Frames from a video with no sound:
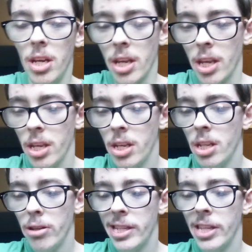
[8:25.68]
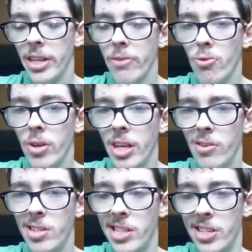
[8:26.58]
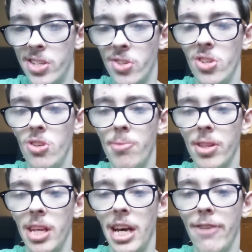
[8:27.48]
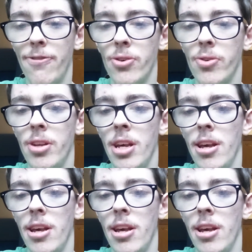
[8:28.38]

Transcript: Again, there's something really else to show you about the iPhone.